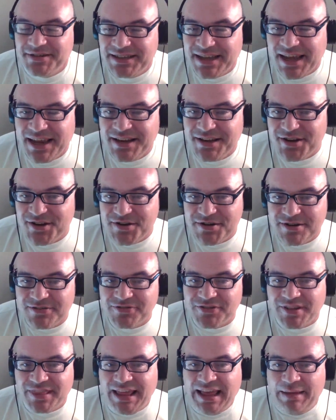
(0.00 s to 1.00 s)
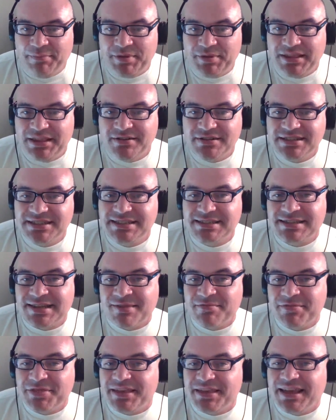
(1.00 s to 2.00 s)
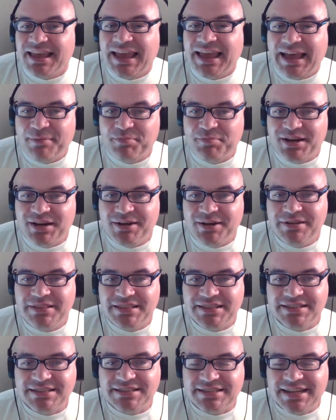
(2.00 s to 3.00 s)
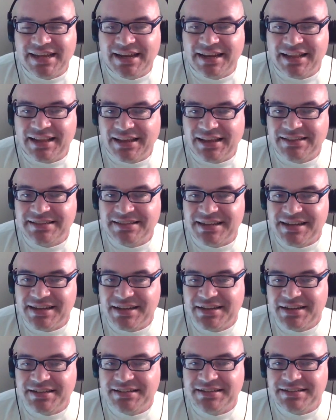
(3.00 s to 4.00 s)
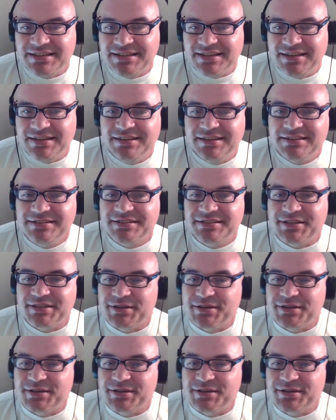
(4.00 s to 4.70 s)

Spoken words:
stay tuned for that. But there's something happening with these satellites in ETC. So